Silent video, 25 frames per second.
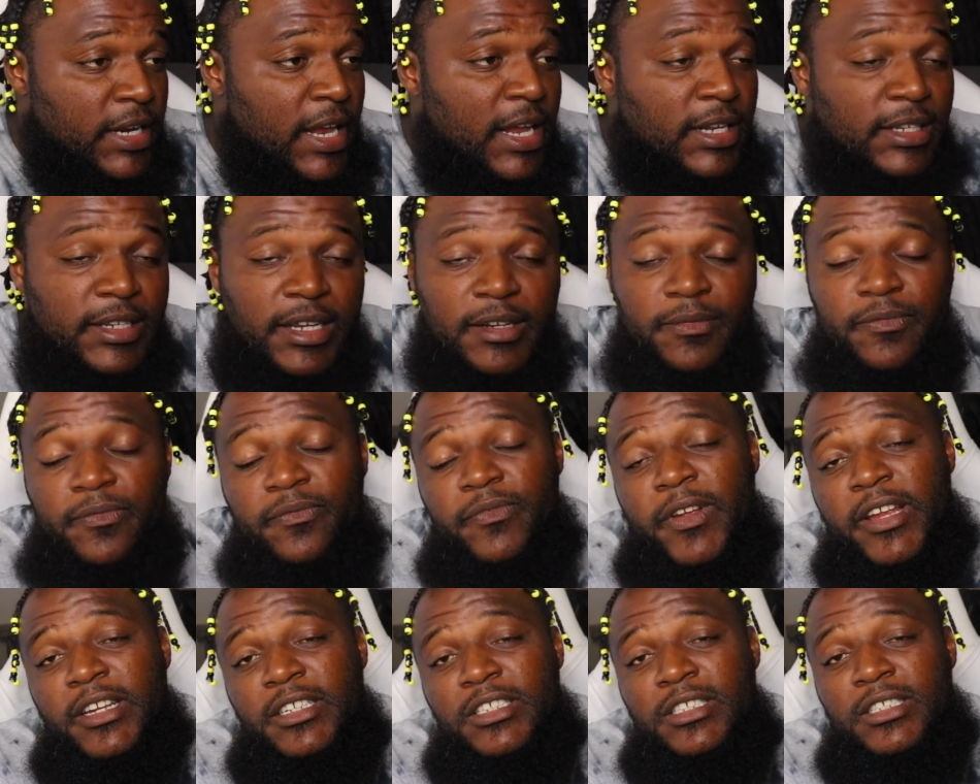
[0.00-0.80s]
Not that
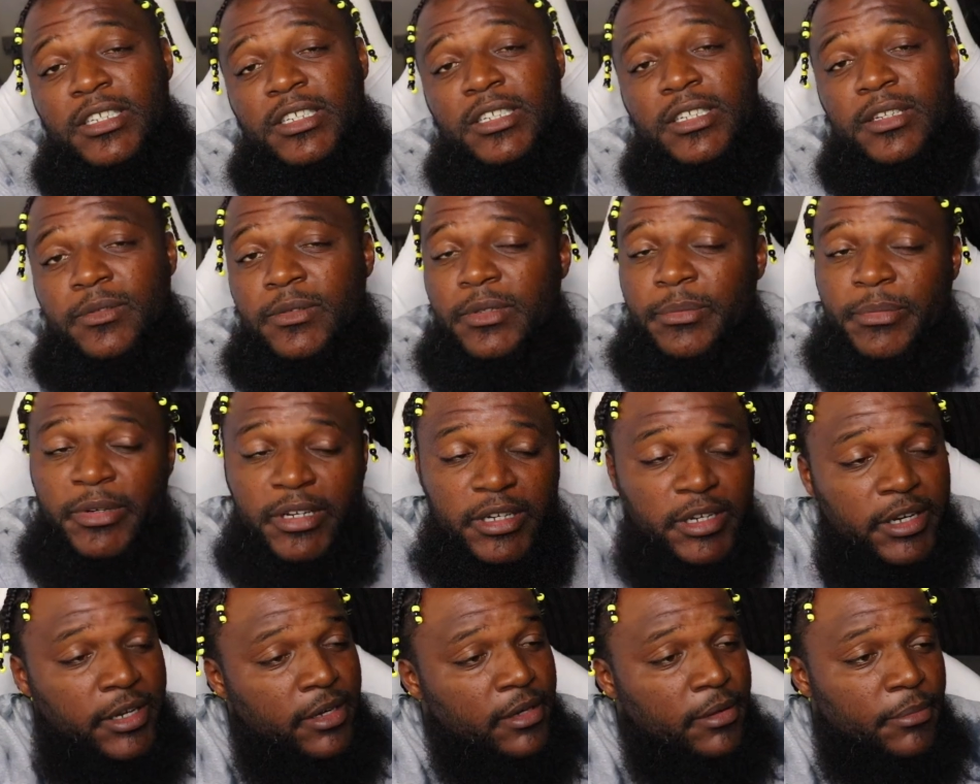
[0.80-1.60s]
fake shit that we've
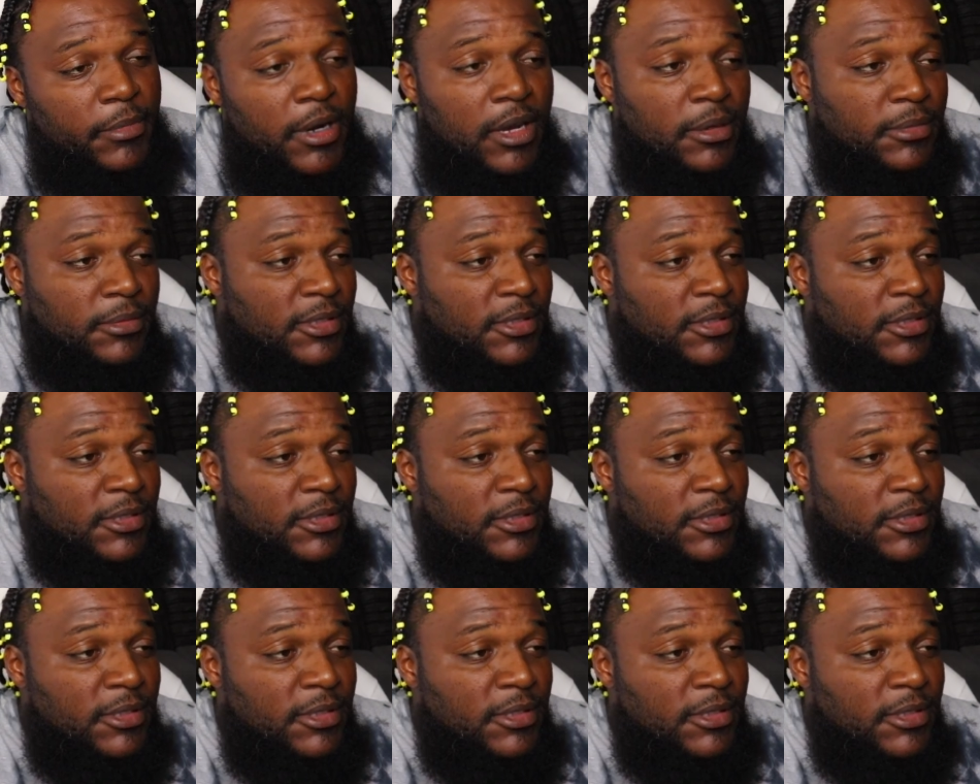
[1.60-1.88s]
been hearing, bro.